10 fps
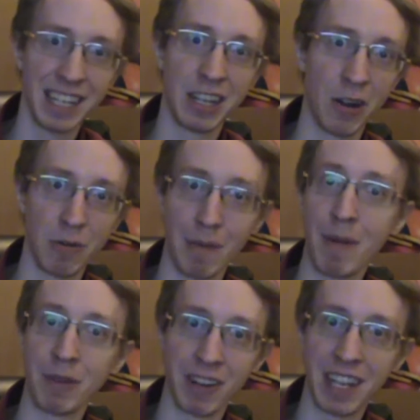You know,
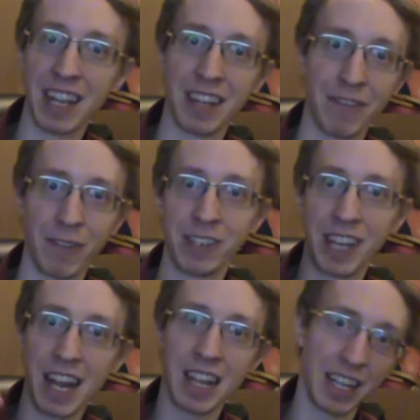remember again the first
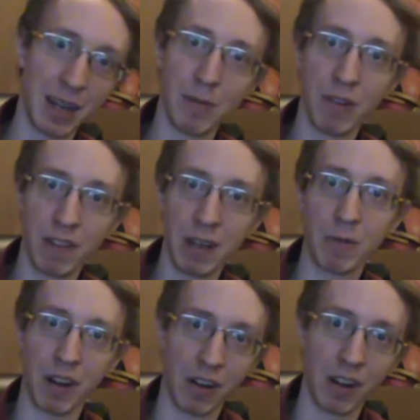Alien movie
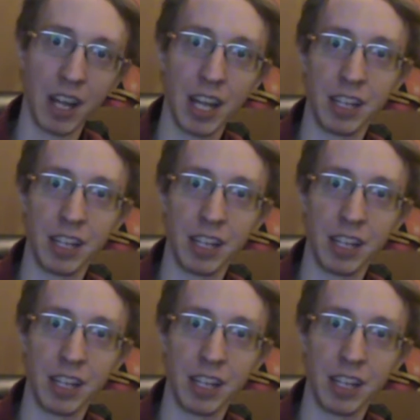where